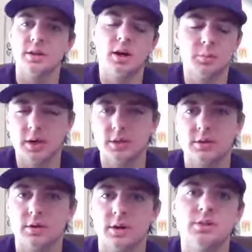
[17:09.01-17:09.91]
not my
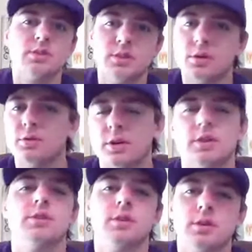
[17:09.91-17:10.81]
car, and still
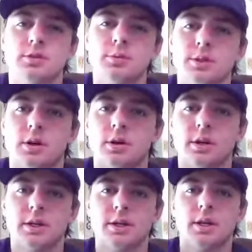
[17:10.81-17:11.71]
run as good as we
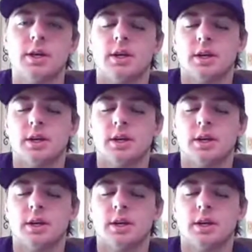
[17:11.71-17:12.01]
are in it